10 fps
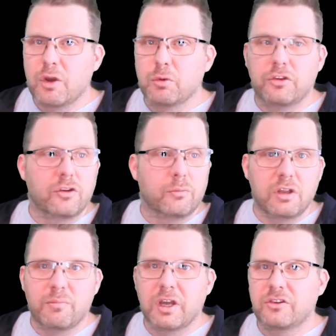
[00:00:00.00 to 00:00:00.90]
when
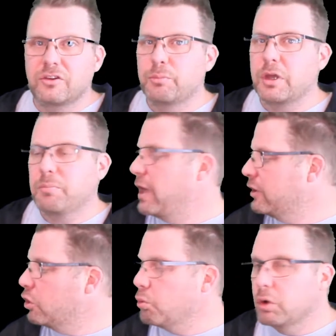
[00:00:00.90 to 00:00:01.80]
somebody makes something
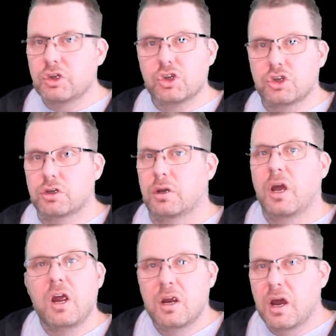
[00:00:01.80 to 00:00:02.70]
better, which
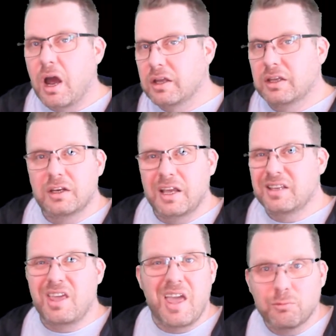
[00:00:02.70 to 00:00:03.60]

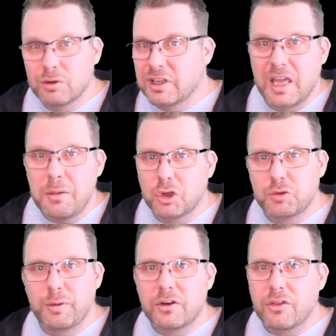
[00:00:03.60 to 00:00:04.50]
it can't really get
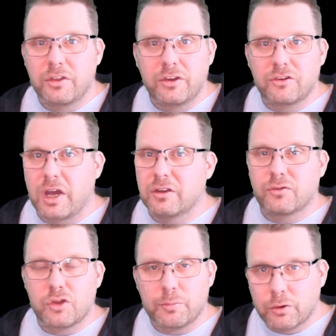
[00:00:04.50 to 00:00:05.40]
much better than this, guys.
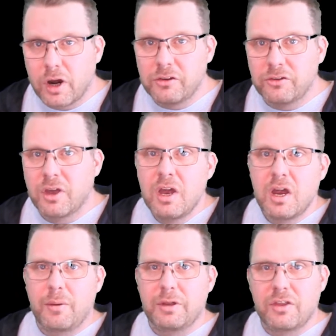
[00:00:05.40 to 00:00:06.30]
For the price,
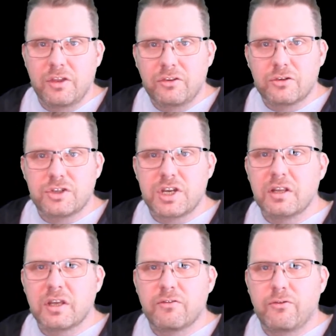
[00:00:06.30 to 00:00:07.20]
I mean, these are
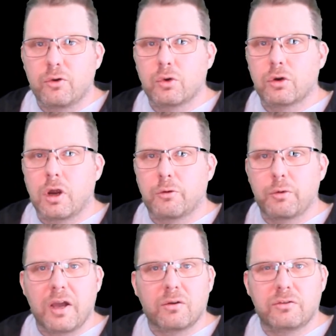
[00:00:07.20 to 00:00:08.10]
selling for
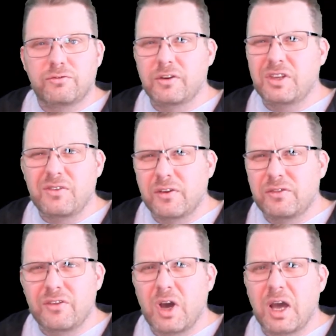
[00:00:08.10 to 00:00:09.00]
around
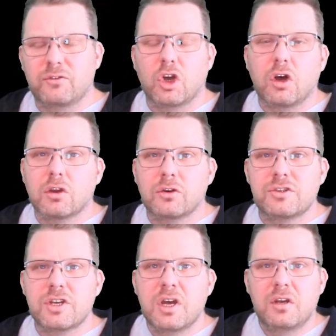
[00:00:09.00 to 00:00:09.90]

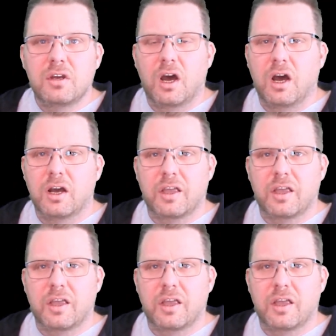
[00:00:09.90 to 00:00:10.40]
$50–$55